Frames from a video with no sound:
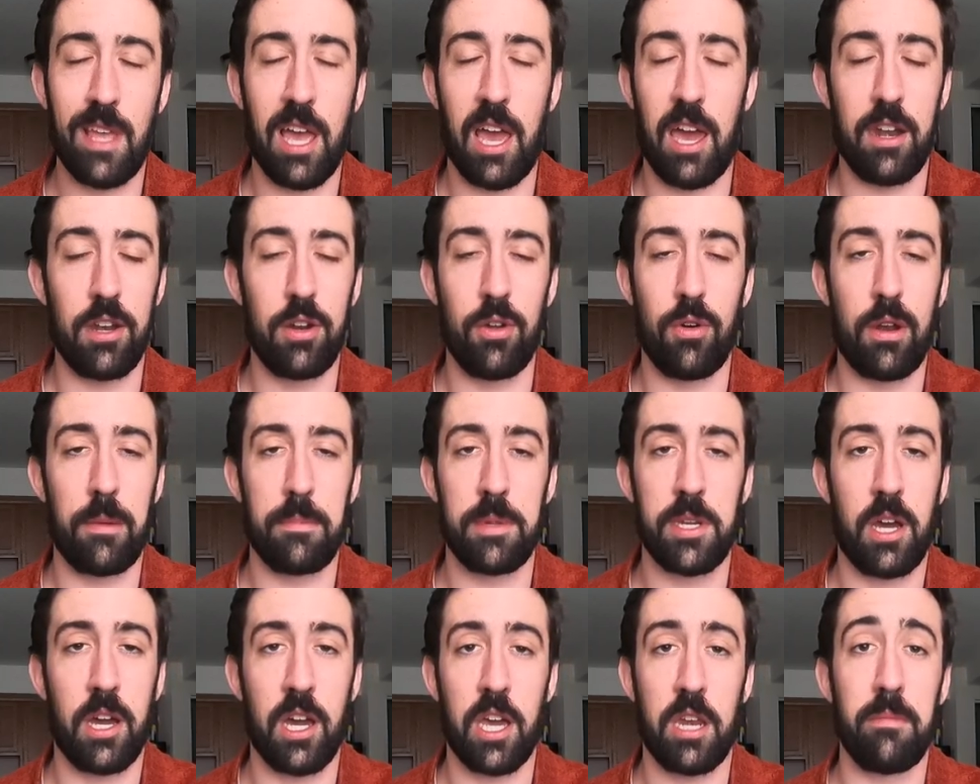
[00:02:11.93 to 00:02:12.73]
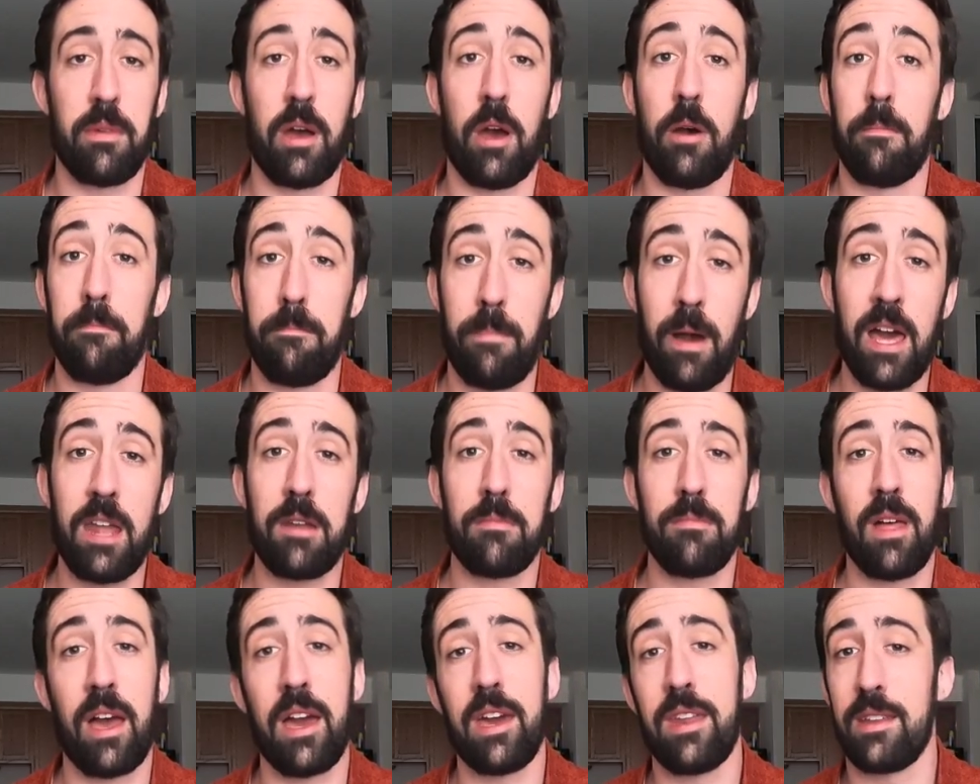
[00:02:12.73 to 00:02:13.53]
I don't know what I'm talking about.
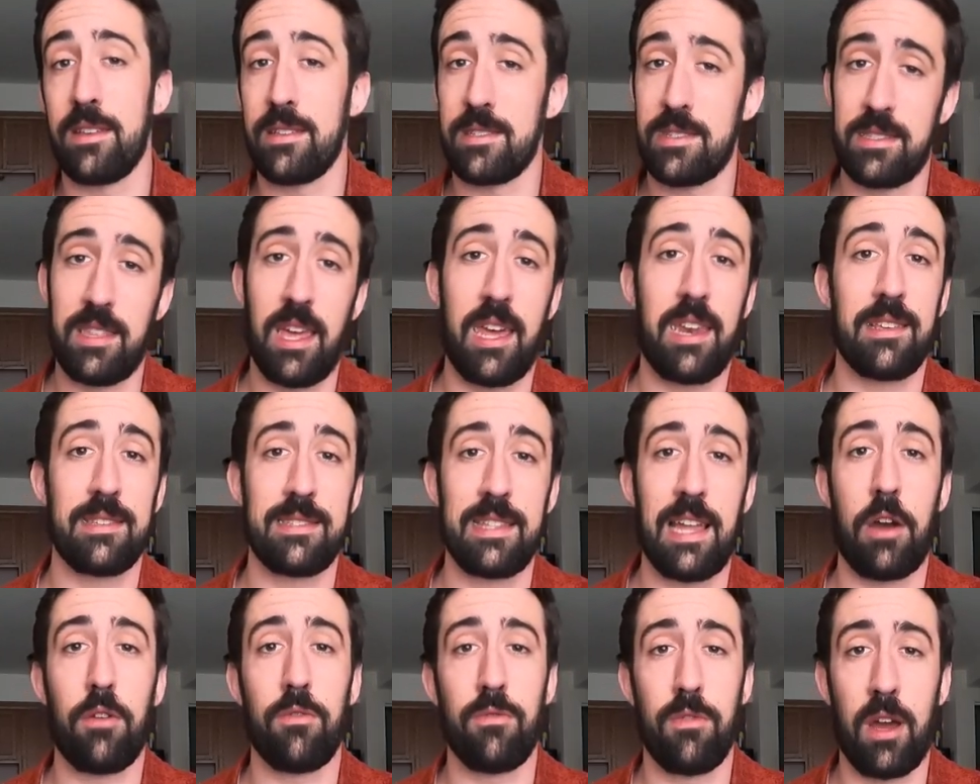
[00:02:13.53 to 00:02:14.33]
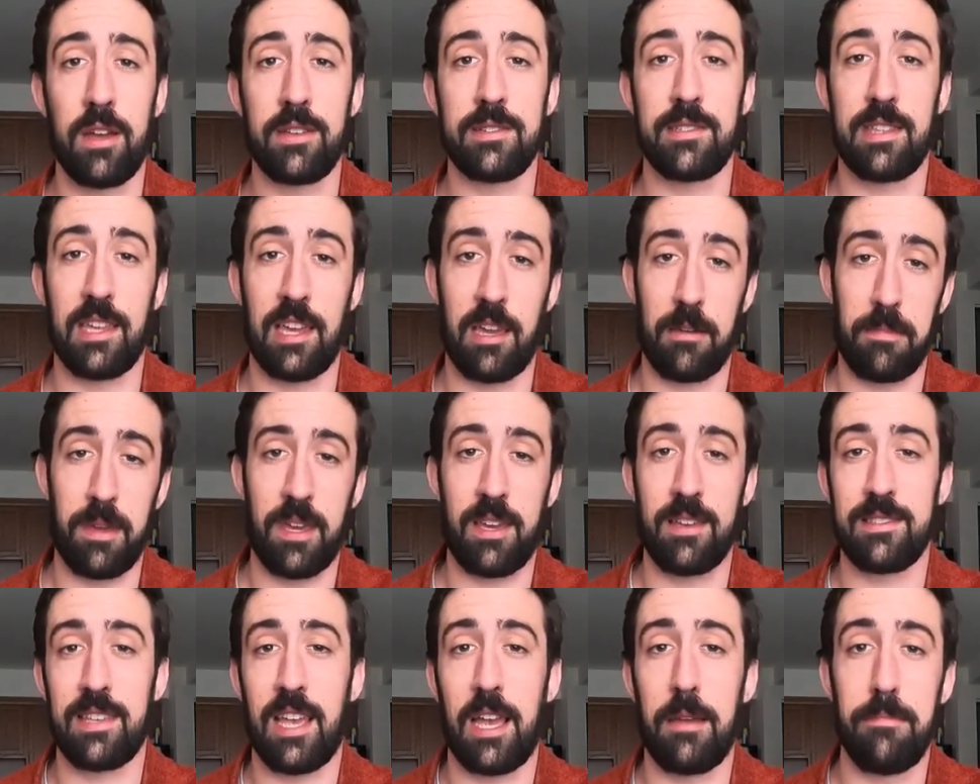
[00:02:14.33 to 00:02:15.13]
Bottom line is that is now rusting
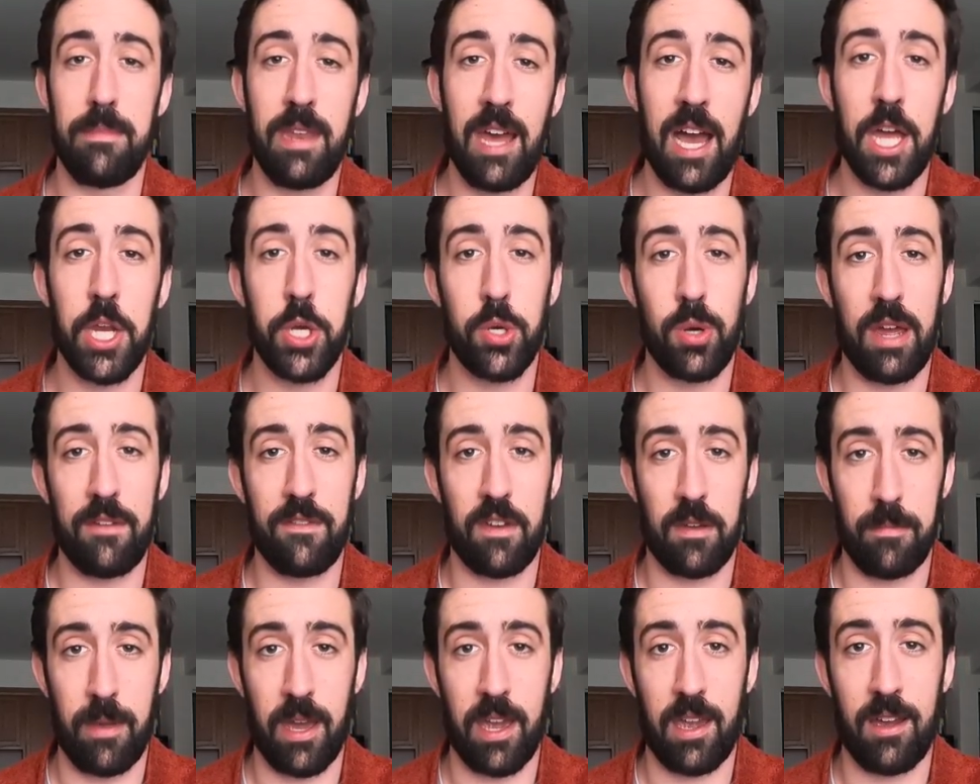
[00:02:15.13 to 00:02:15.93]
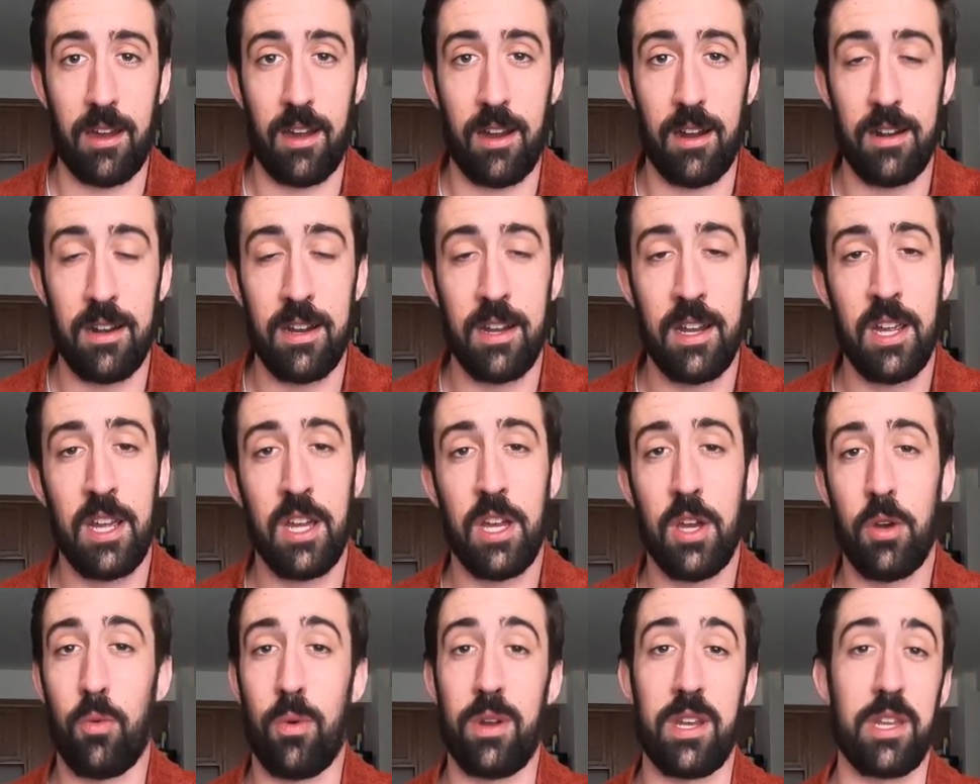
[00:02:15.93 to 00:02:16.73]
because I am not driving my car
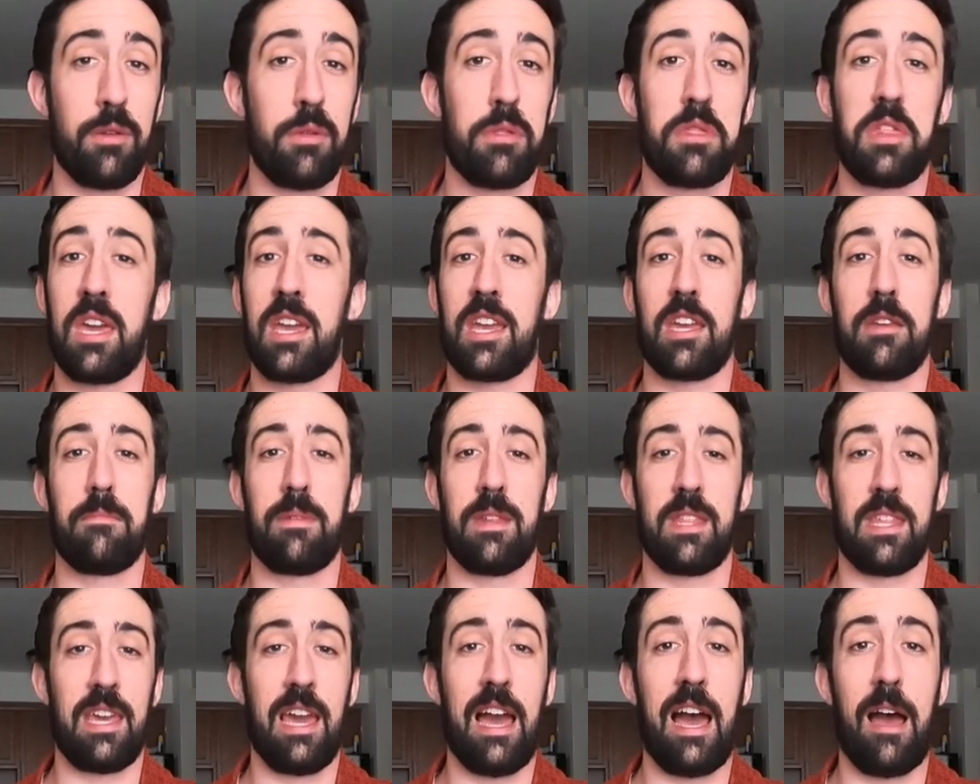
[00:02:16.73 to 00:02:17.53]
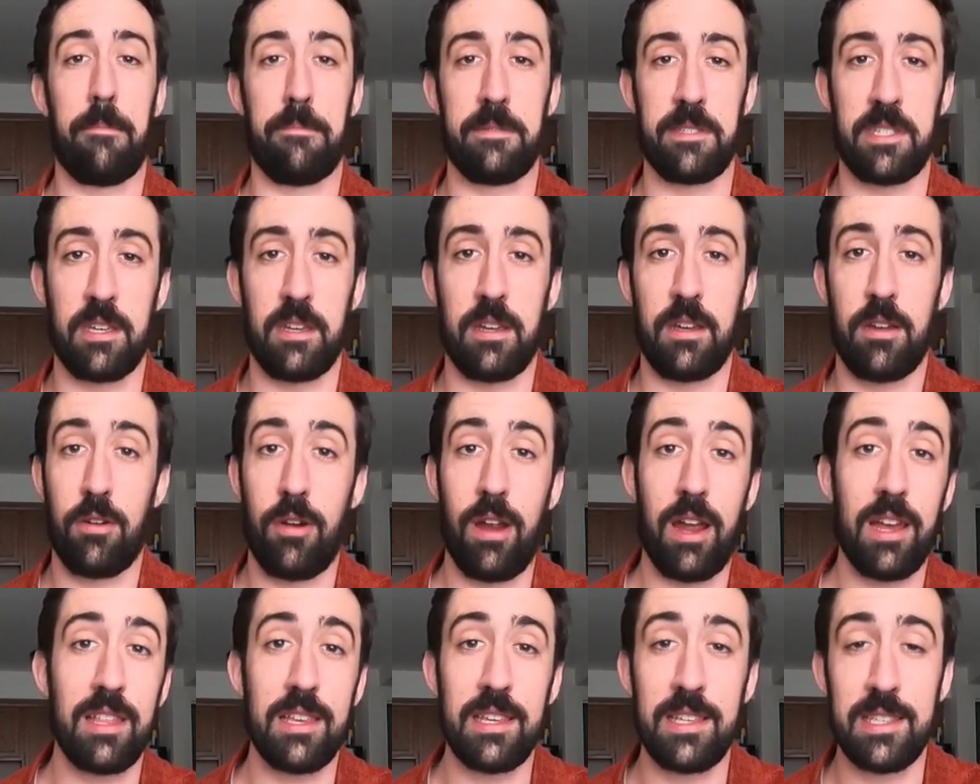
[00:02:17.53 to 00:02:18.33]
when you think it'd be the opposite,
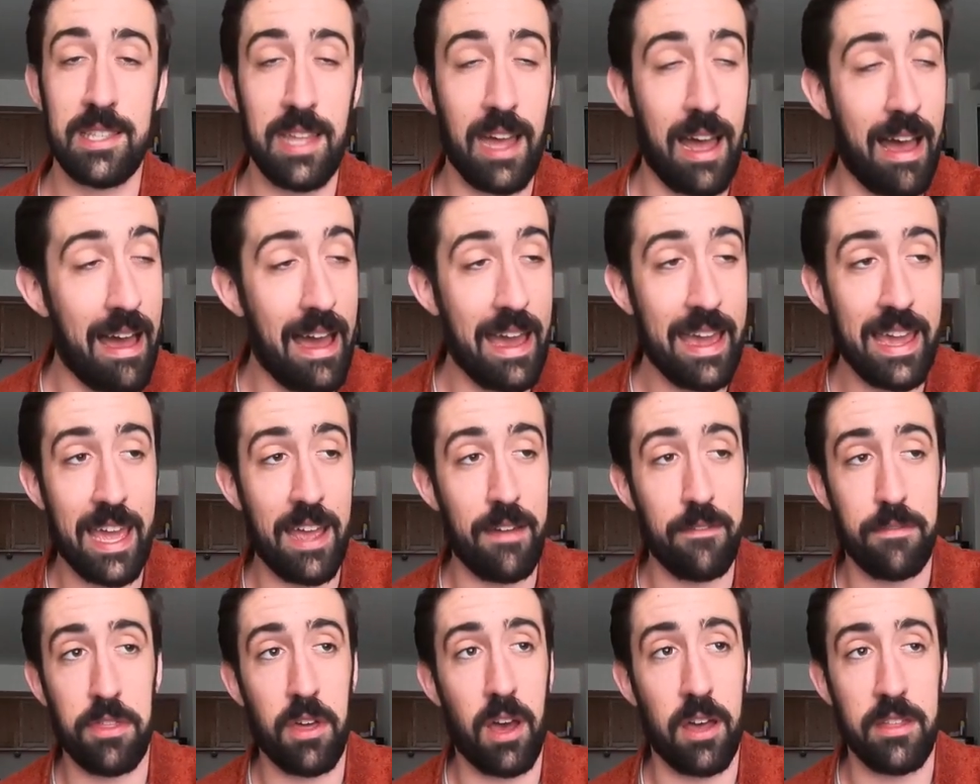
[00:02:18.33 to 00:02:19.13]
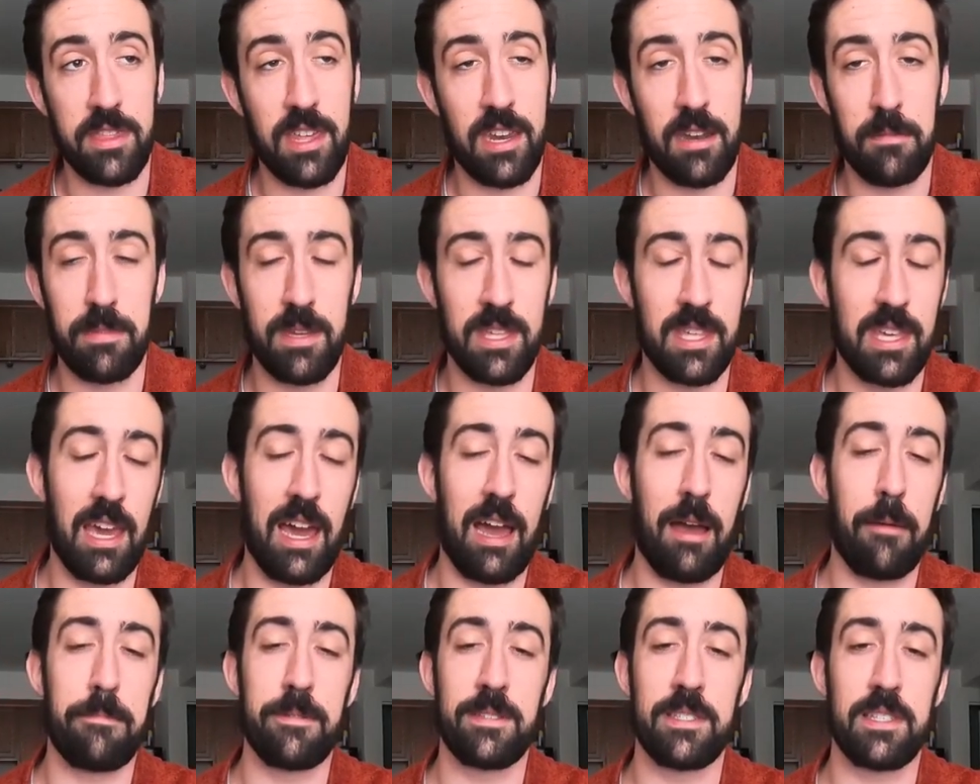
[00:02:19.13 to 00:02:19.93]
or at least I have thought that it'd be the
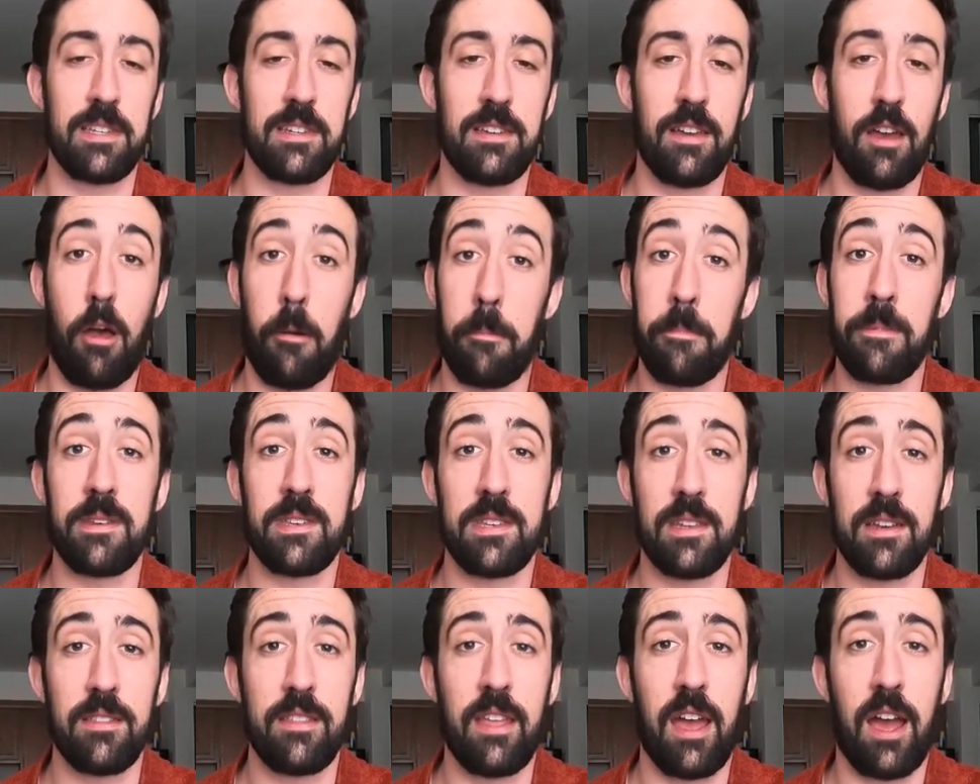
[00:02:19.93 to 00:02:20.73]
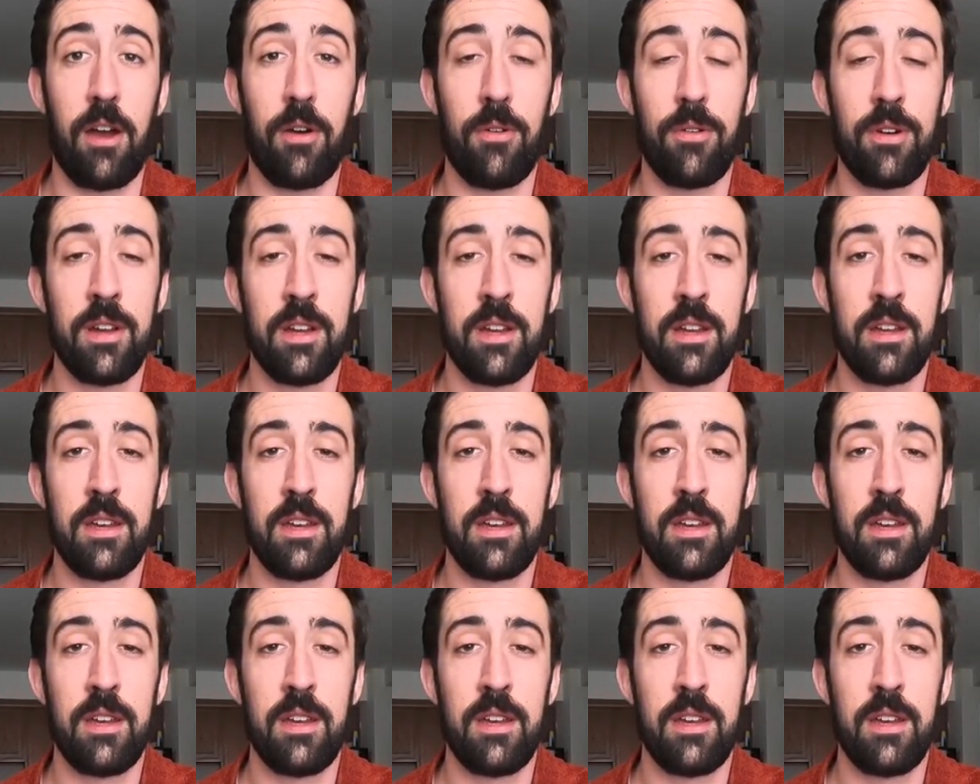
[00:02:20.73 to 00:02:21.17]
opposite up until now.